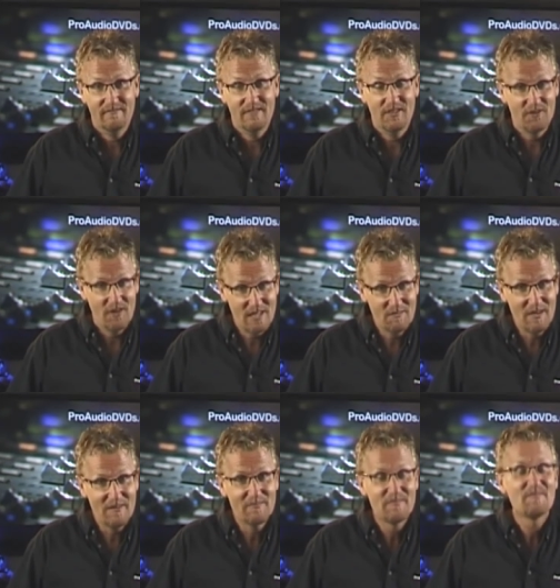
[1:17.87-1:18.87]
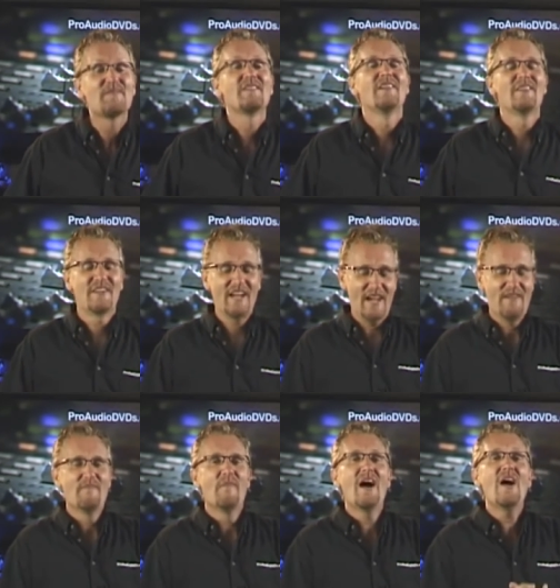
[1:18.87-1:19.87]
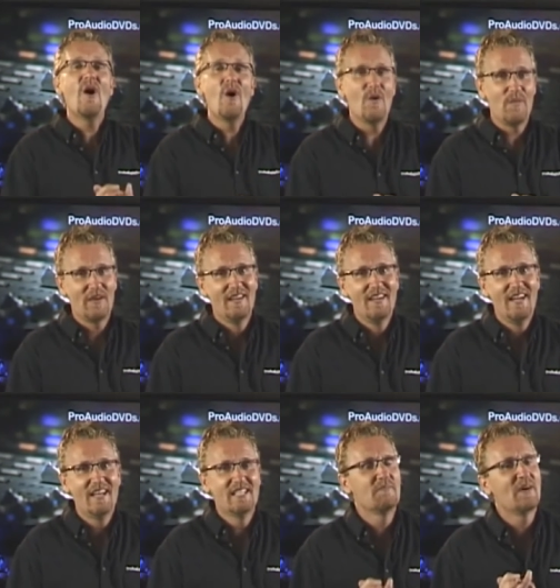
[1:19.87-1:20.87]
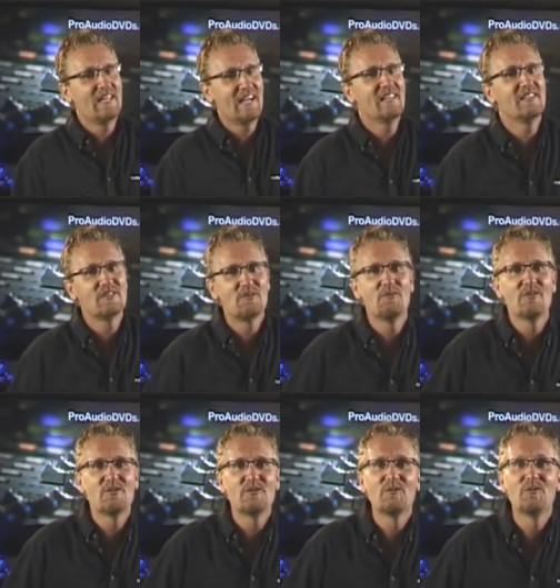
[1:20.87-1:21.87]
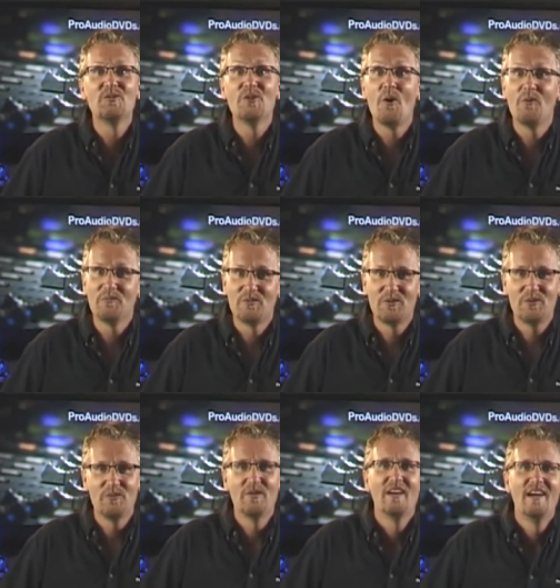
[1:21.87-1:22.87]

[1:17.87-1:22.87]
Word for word: Do you trust me? Okay, my hope is that by the end of this course, you'll know them too